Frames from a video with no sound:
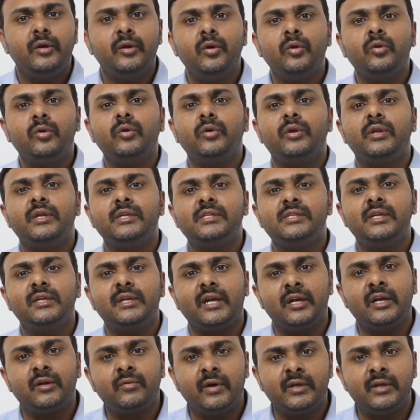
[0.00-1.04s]
Due to
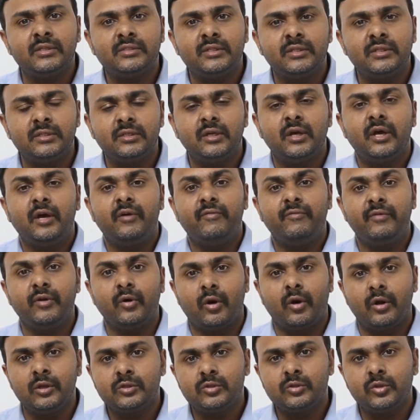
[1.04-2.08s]
recent advances, we
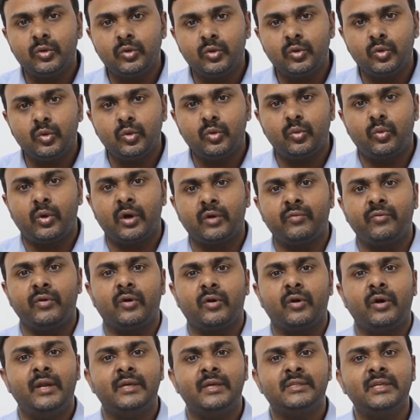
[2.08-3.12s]
also do what we
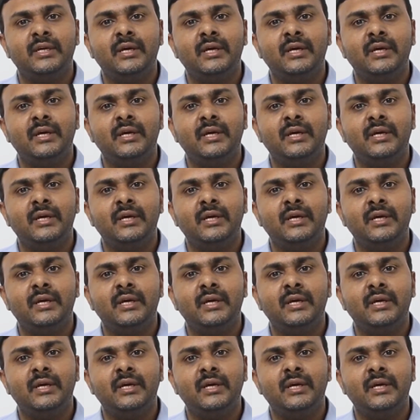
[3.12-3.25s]
call as